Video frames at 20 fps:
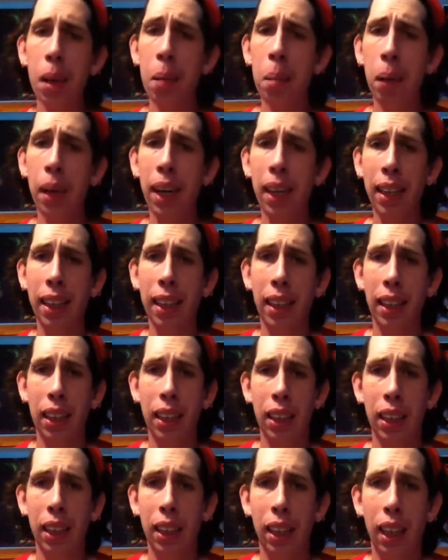But I think
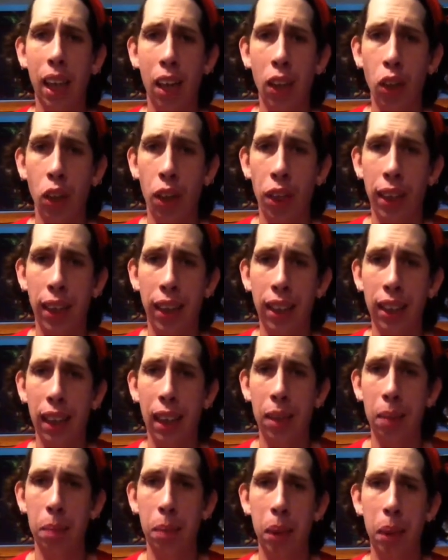it's a good thing
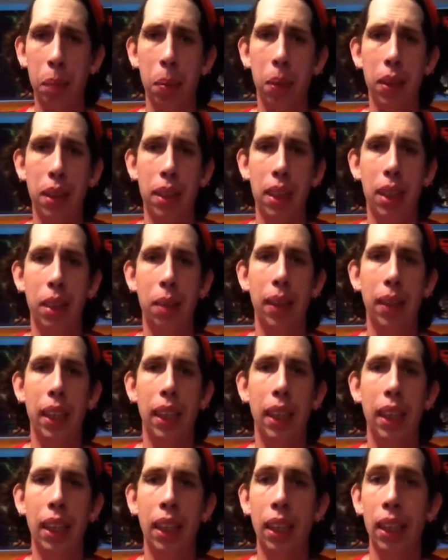that people see
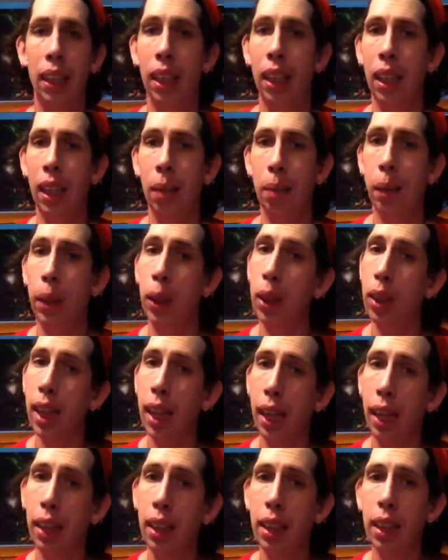me in my good
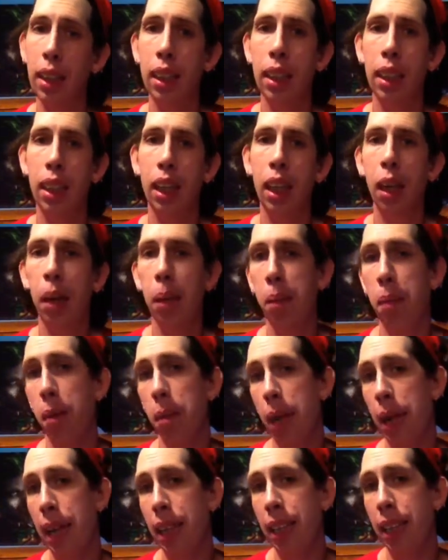days, my
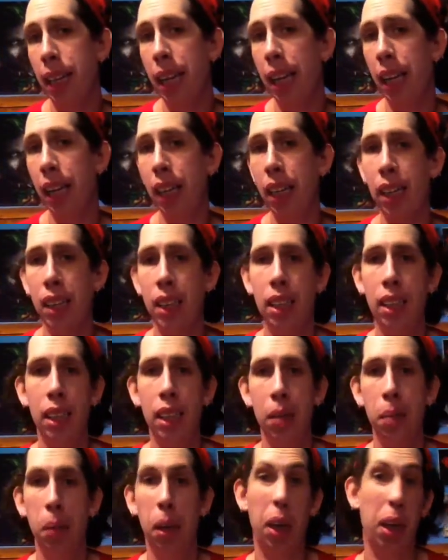bad days,
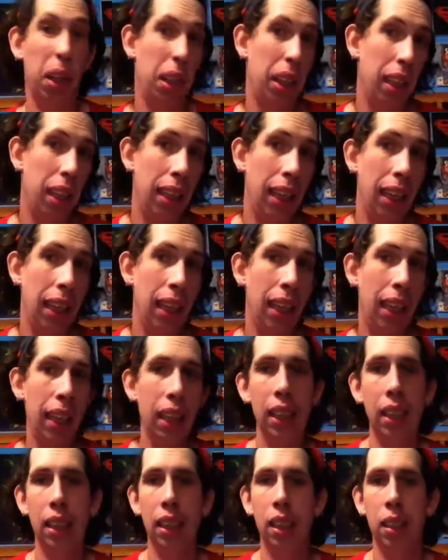my ugly
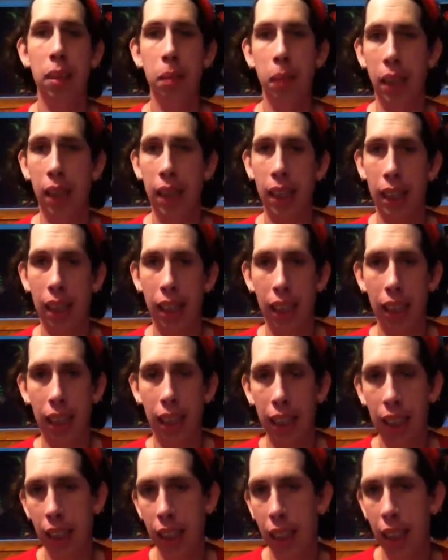days, my
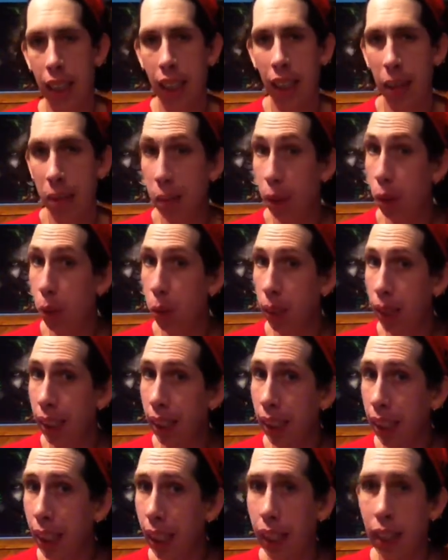in between
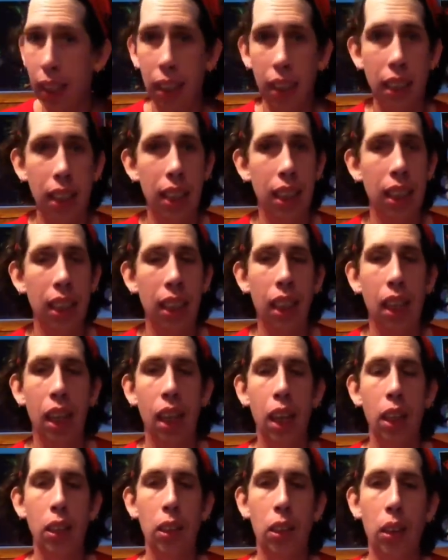days.
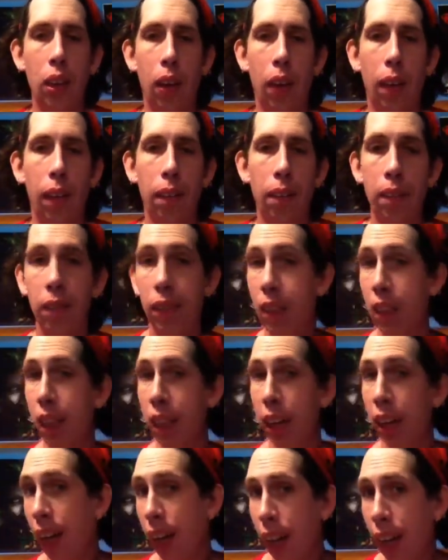So, ta
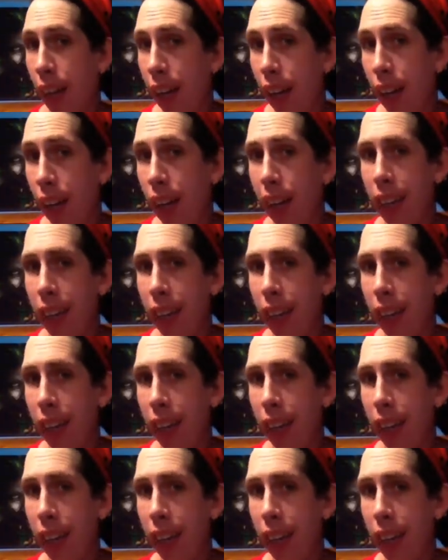da!